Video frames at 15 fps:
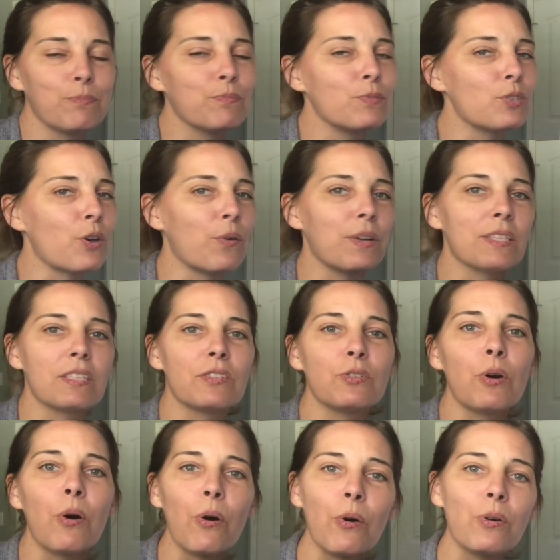So it's
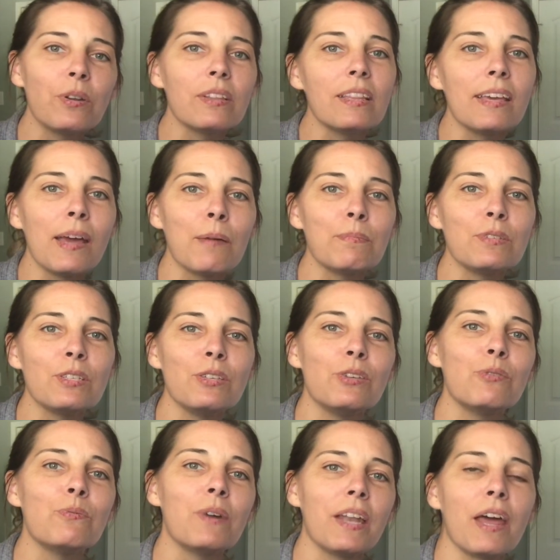totally up to
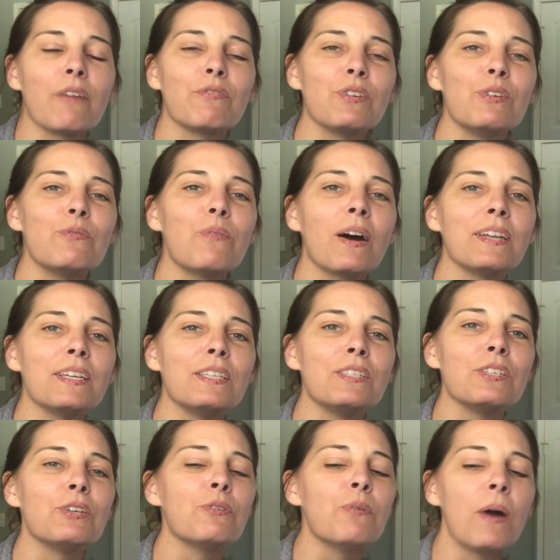you, whatever you want to
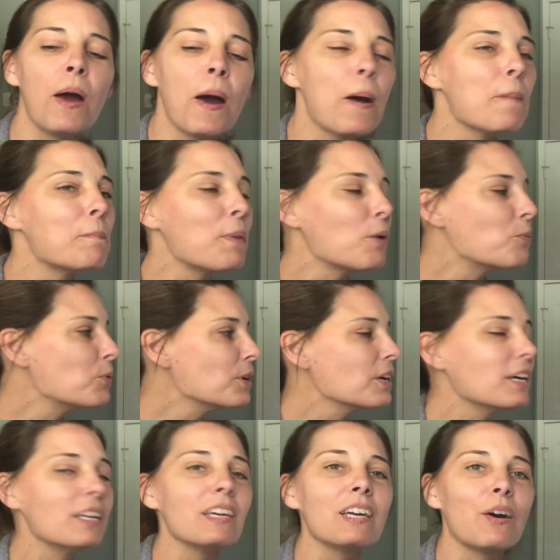do, but we're
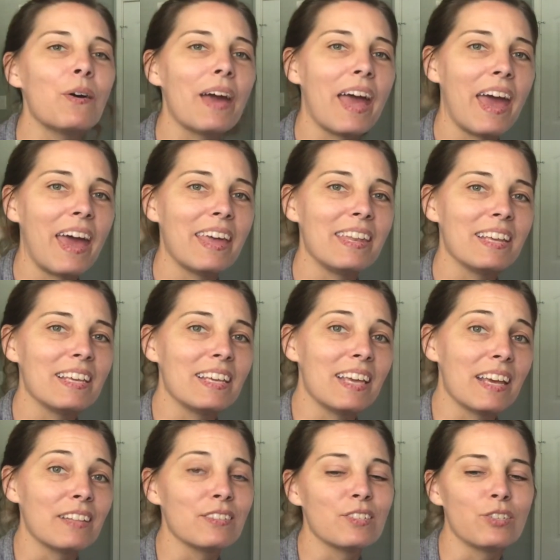going to go ahead and
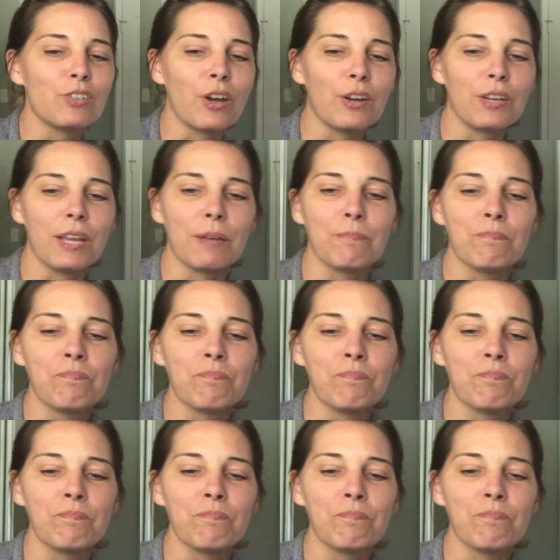get started.